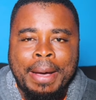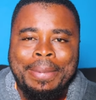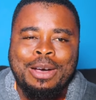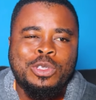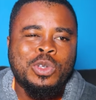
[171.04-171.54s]

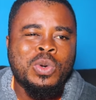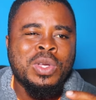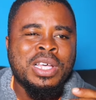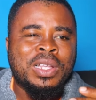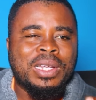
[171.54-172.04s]
about.
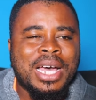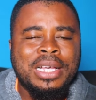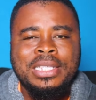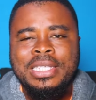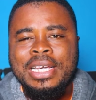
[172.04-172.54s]
So
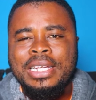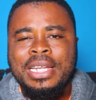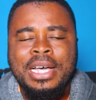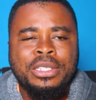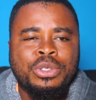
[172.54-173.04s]
last year,
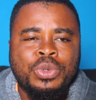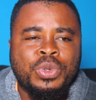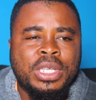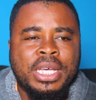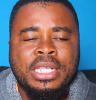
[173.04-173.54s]
last
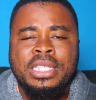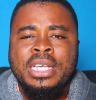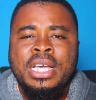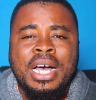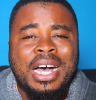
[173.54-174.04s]
two years,
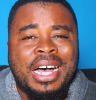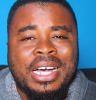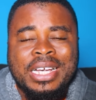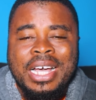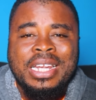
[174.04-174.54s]

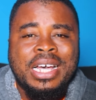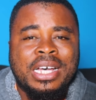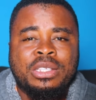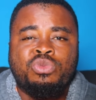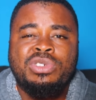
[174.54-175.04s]
uh, Ghana
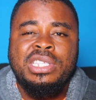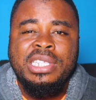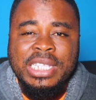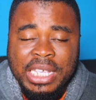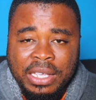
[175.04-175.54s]
has
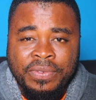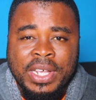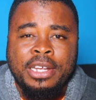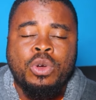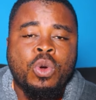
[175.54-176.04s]

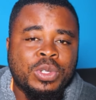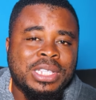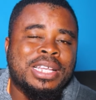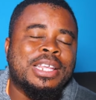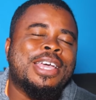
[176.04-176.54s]
received and
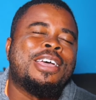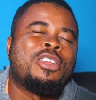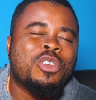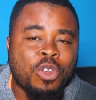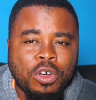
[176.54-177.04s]
hosted a
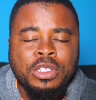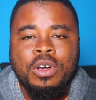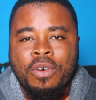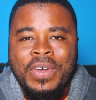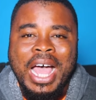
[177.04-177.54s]
lot
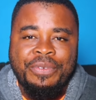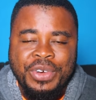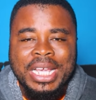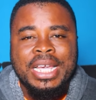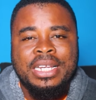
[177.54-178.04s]
of
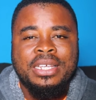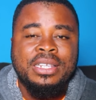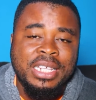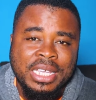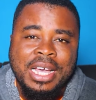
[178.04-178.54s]
African
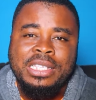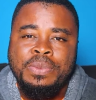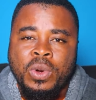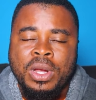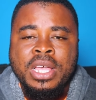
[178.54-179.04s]

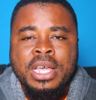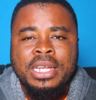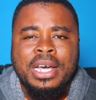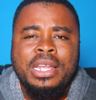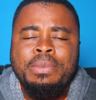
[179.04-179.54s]
diaspora.
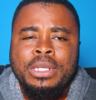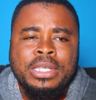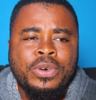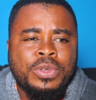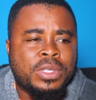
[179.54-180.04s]
Now, let me
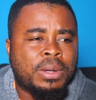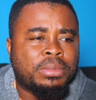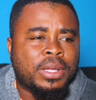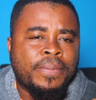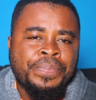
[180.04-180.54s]
tell you
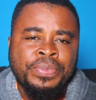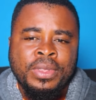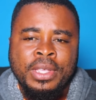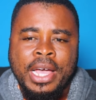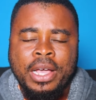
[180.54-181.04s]
something.
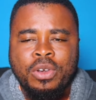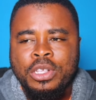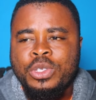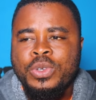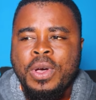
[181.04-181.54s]
I
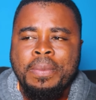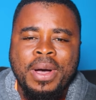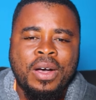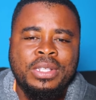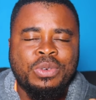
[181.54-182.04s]
got to know
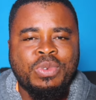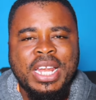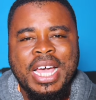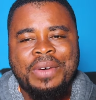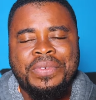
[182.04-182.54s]
about the
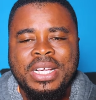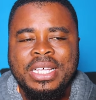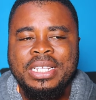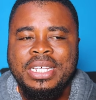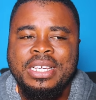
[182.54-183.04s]
word
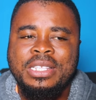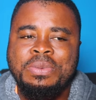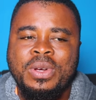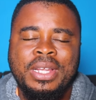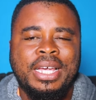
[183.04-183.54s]
African
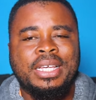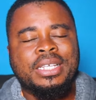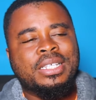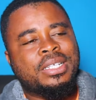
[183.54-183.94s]
diaspora like